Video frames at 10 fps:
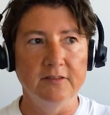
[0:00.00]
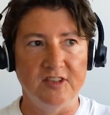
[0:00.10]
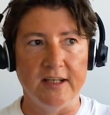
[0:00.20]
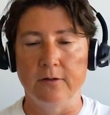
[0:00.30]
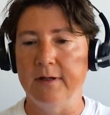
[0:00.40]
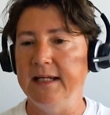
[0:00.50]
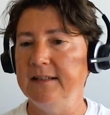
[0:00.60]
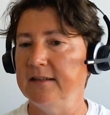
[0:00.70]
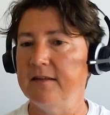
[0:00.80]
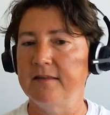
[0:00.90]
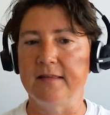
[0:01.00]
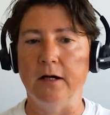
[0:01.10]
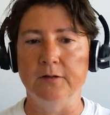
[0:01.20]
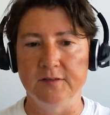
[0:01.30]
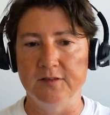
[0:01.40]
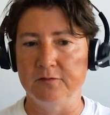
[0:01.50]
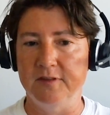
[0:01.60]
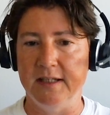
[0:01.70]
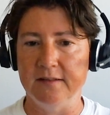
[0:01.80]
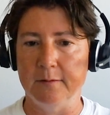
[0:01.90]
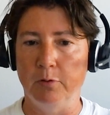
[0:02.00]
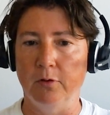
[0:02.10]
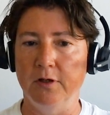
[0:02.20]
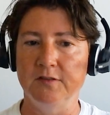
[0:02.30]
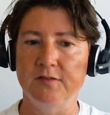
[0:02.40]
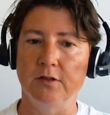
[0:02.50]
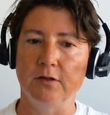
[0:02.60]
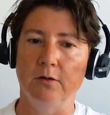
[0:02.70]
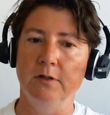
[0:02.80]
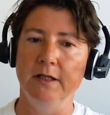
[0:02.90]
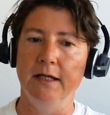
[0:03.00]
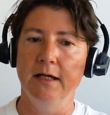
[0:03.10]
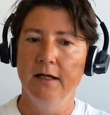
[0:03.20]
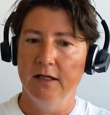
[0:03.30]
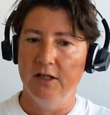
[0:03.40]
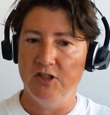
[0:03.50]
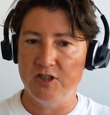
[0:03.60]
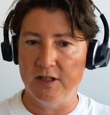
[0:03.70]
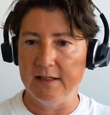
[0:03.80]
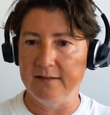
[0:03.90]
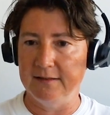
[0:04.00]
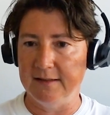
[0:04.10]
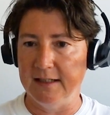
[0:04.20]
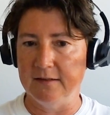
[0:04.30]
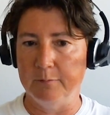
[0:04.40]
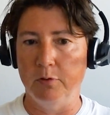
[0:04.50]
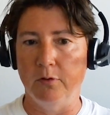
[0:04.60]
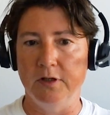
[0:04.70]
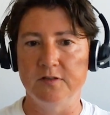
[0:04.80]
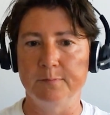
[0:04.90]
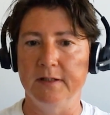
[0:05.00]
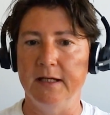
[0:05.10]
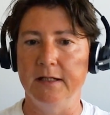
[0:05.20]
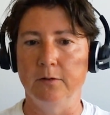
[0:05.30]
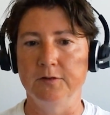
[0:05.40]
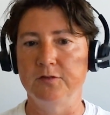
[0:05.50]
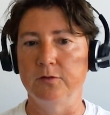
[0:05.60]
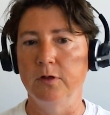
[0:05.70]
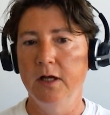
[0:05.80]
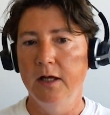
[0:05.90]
generate thousands of data points, not only genetic data points, but then also